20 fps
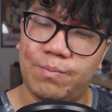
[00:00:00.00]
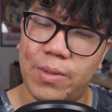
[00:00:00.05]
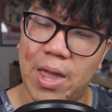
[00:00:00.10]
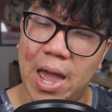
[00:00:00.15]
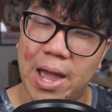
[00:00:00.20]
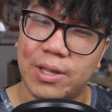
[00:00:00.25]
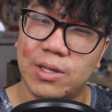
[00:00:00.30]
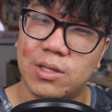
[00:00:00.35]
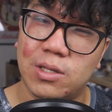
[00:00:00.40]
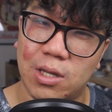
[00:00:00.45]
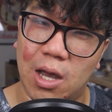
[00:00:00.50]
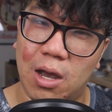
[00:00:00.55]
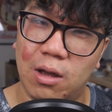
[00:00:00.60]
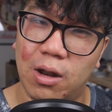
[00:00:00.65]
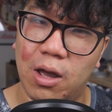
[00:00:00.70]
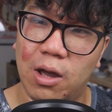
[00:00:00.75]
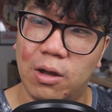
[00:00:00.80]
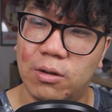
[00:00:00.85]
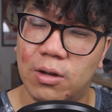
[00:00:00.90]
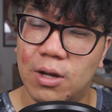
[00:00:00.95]
Han
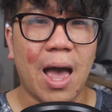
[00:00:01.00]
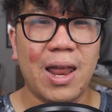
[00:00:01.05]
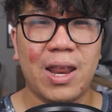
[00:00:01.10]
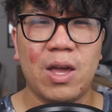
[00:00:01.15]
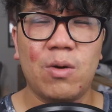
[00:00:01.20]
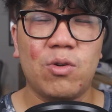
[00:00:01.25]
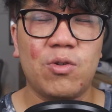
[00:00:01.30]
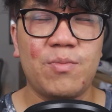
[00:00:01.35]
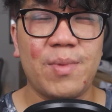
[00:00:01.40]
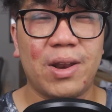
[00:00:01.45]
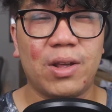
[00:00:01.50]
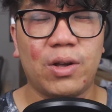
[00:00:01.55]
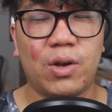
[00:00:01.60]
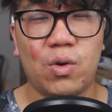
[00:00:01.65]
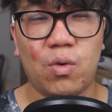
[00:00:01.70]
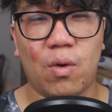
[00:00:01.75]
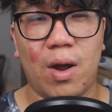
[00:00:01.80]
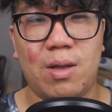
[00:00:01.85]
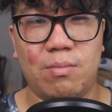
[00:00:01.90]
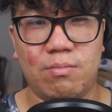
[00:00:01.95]
Solo, and he would have made a
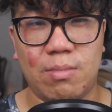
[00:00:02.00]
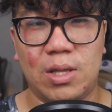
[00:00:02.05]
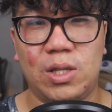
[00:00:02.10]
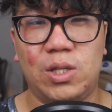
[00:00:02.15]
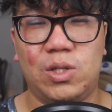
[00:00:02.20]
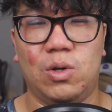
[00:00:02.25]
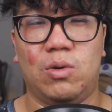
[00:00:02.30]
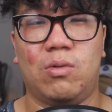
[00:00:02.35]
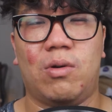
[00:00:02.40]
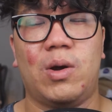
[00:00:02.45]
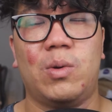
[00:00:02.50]
great mentor.